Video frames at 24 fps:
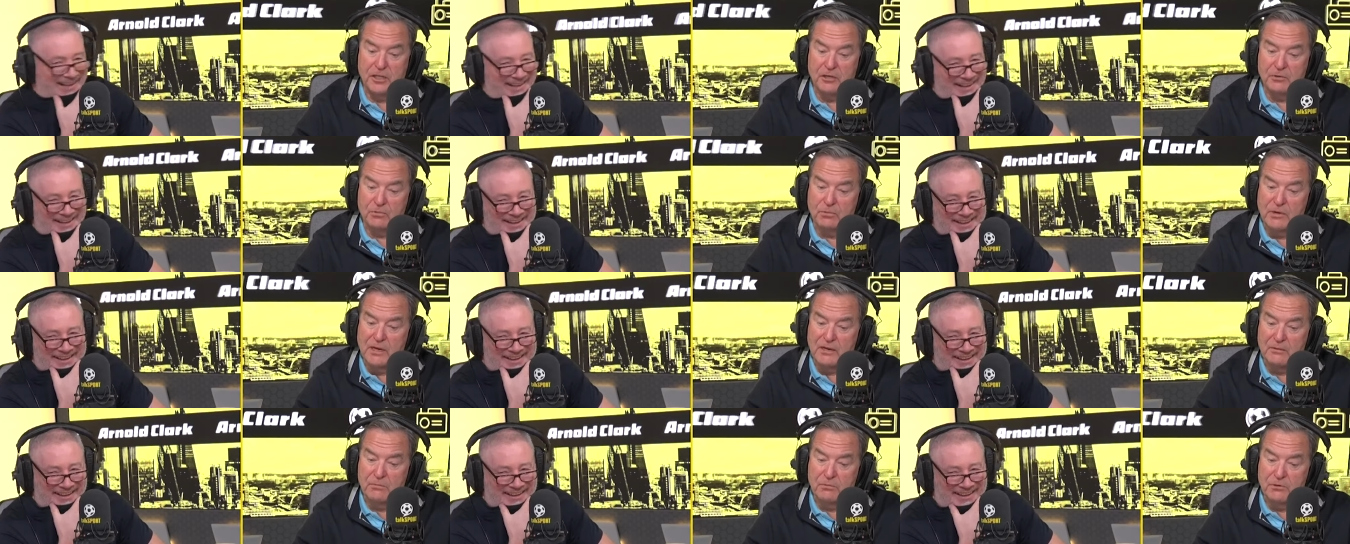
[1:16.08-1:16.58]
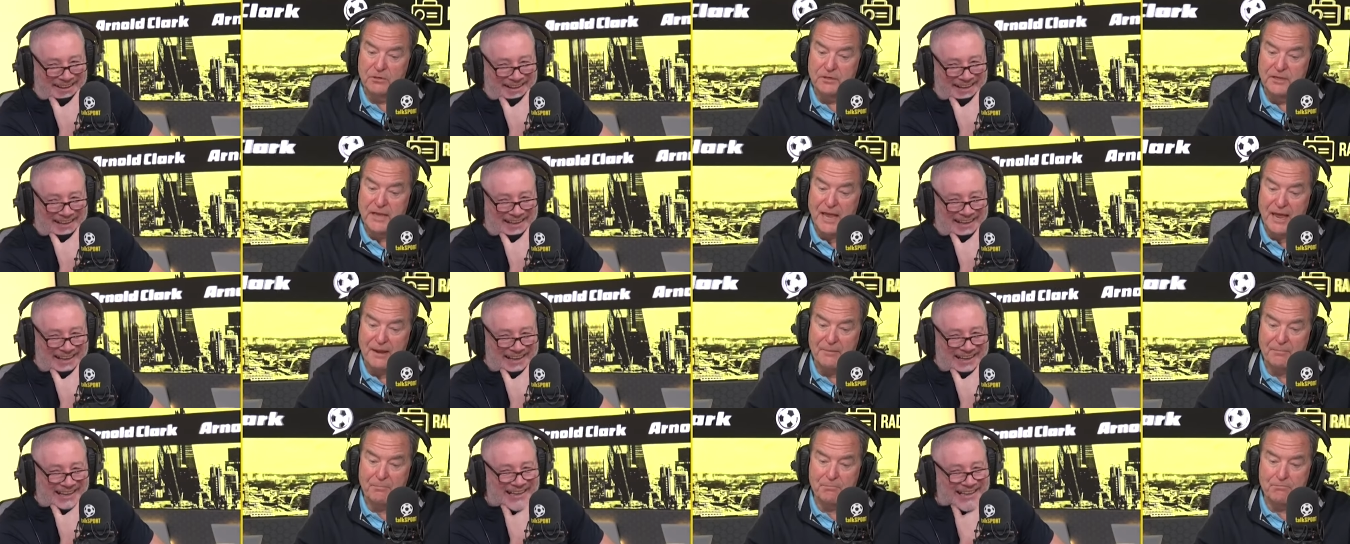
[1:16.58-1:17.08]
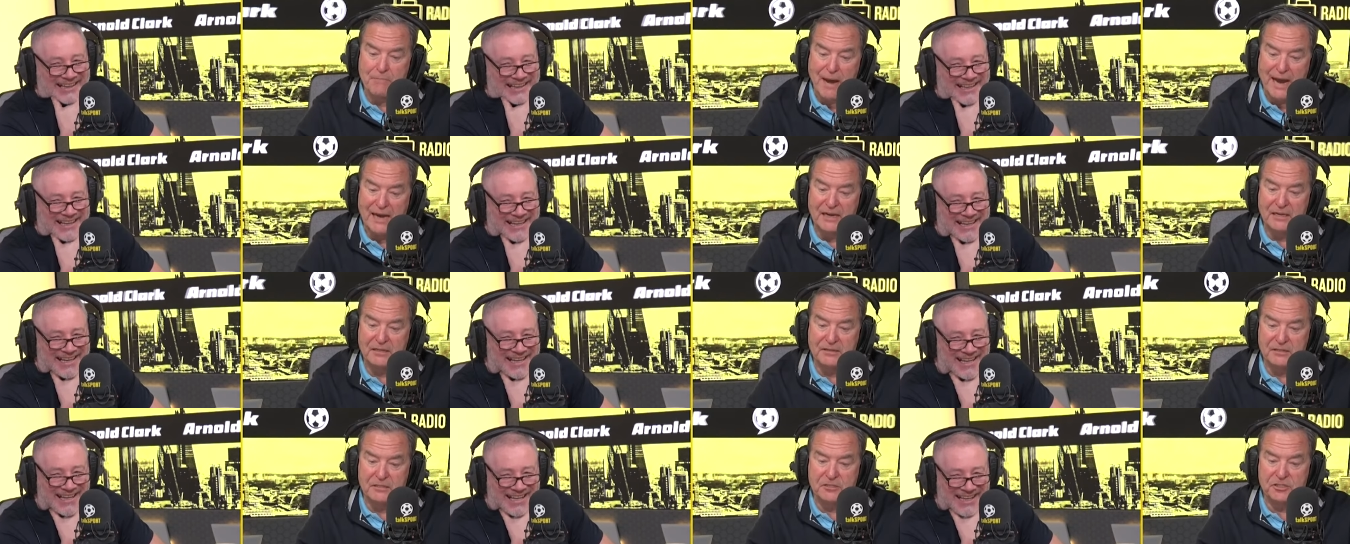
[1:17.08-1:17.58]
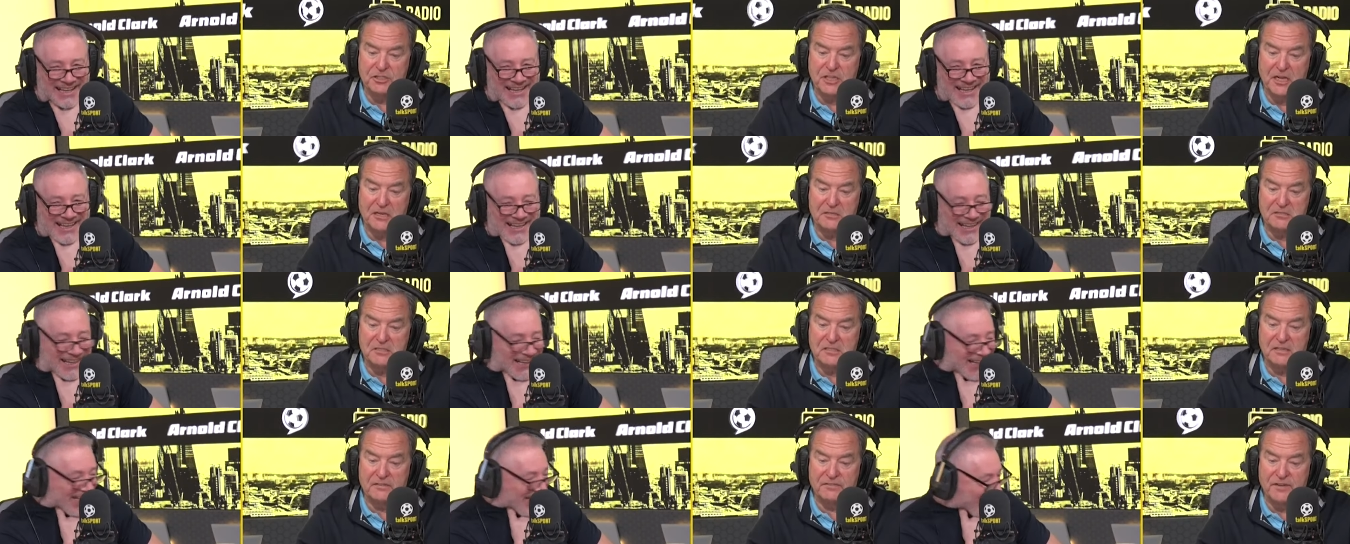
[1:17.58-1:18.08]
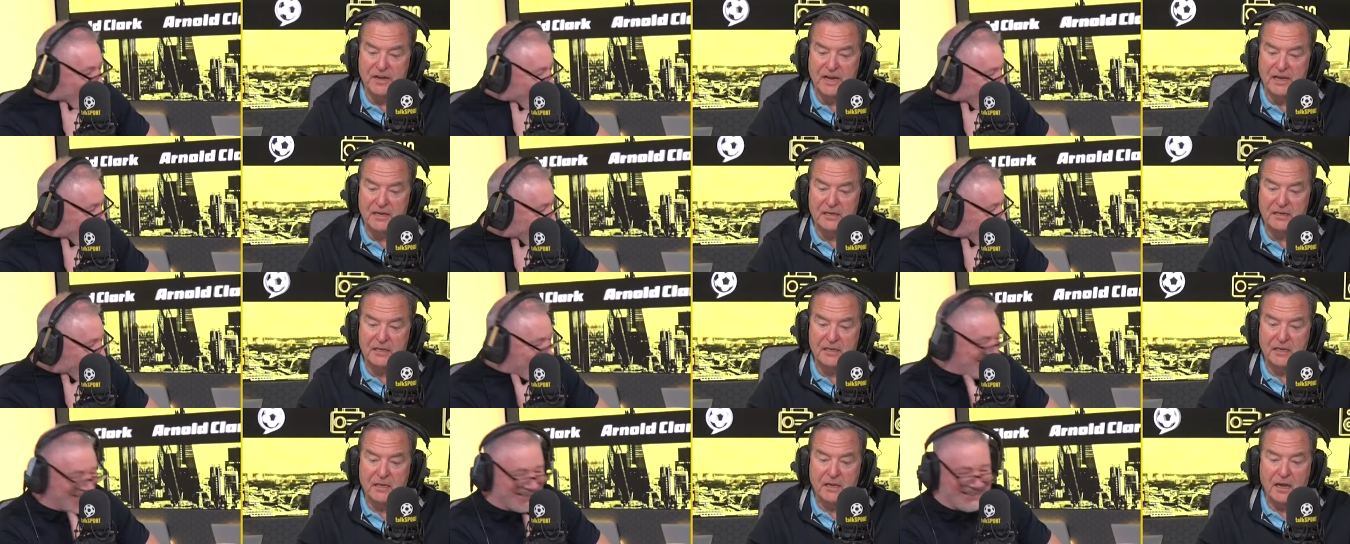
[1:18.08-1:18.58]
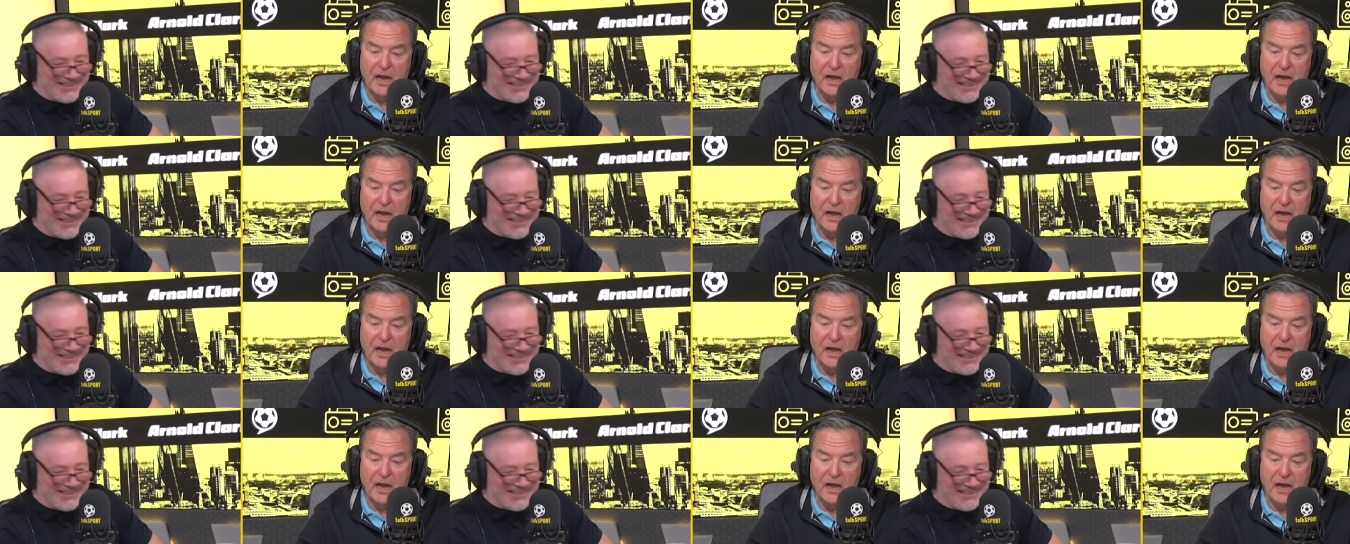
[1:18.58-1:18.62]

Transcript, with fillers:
Speaker 1: that we would get. Mike, the Chelsea fan,